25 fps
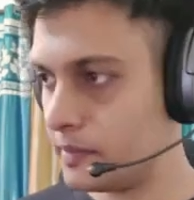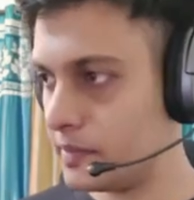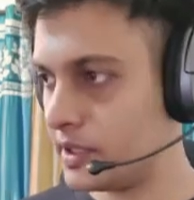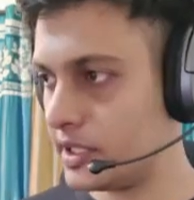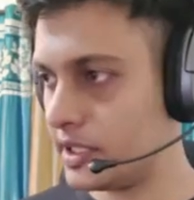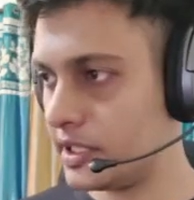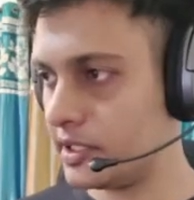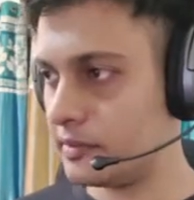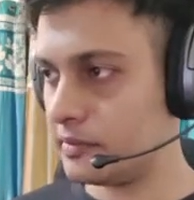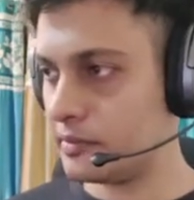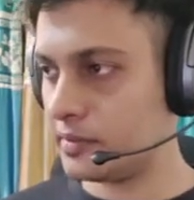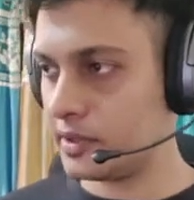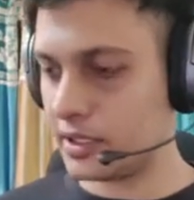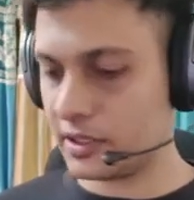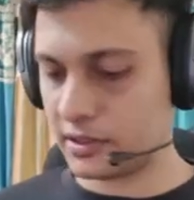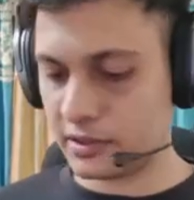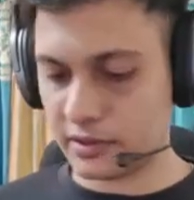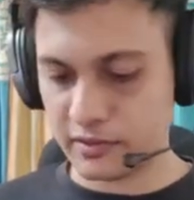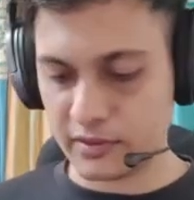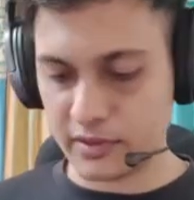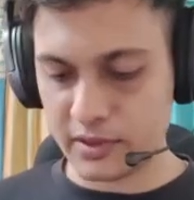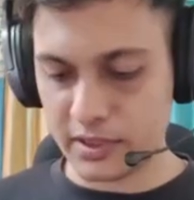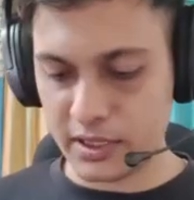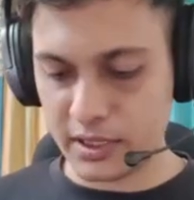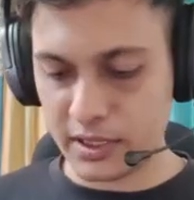plain
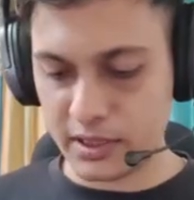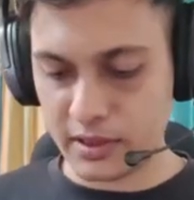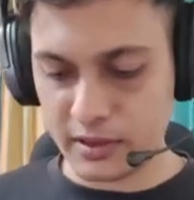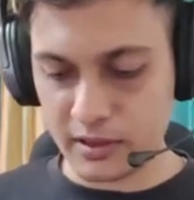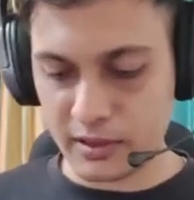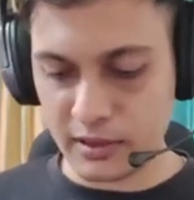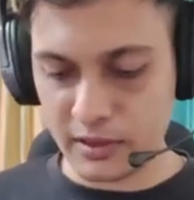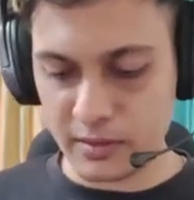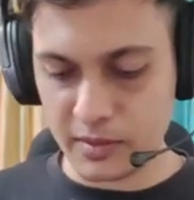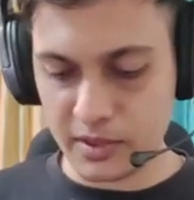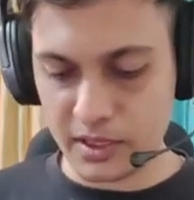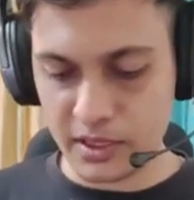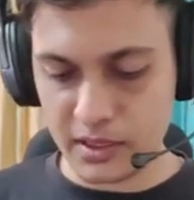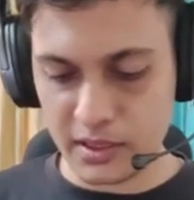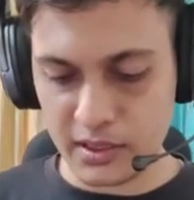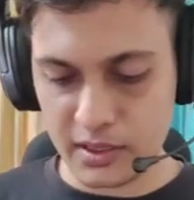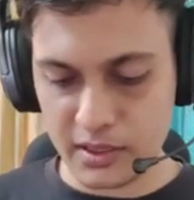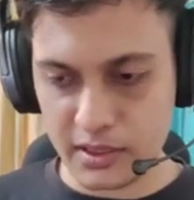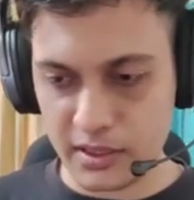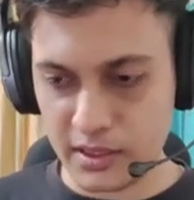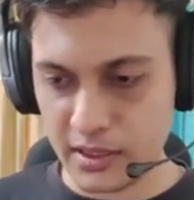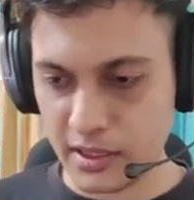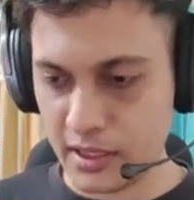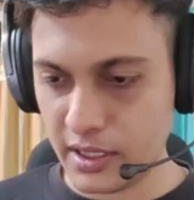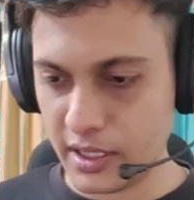password comma
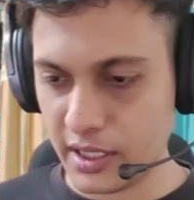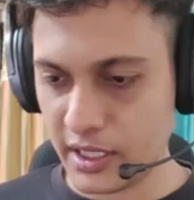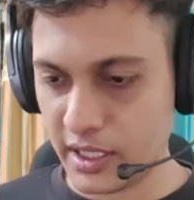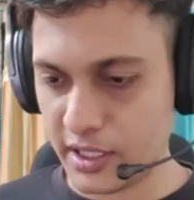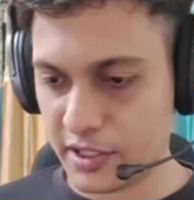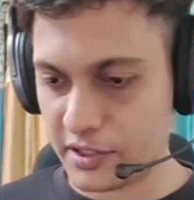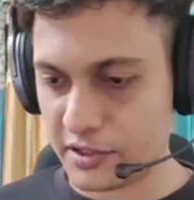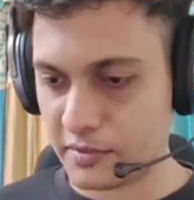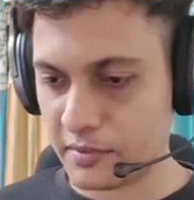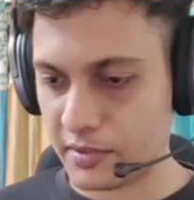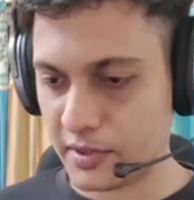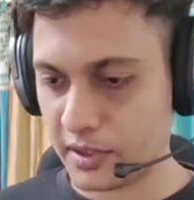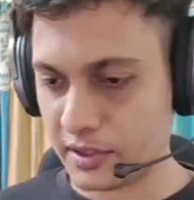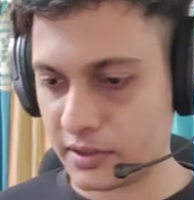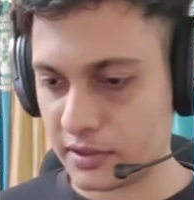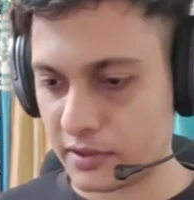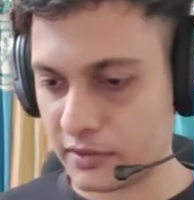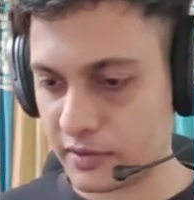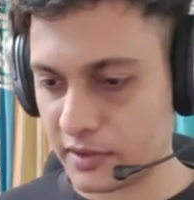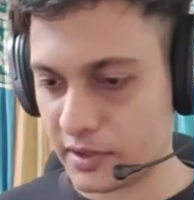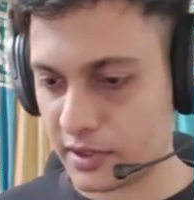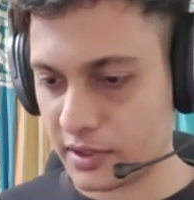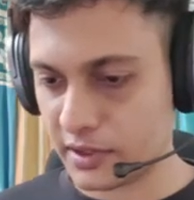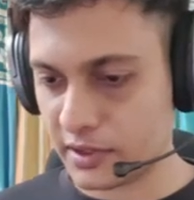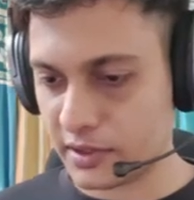hash
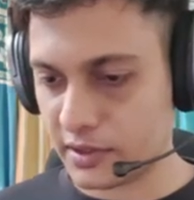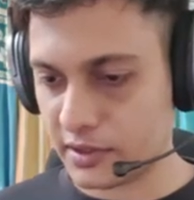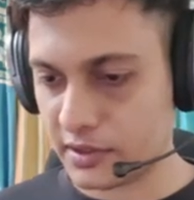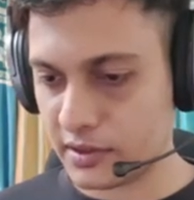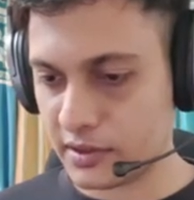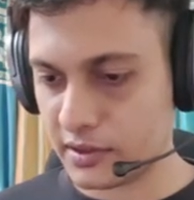password.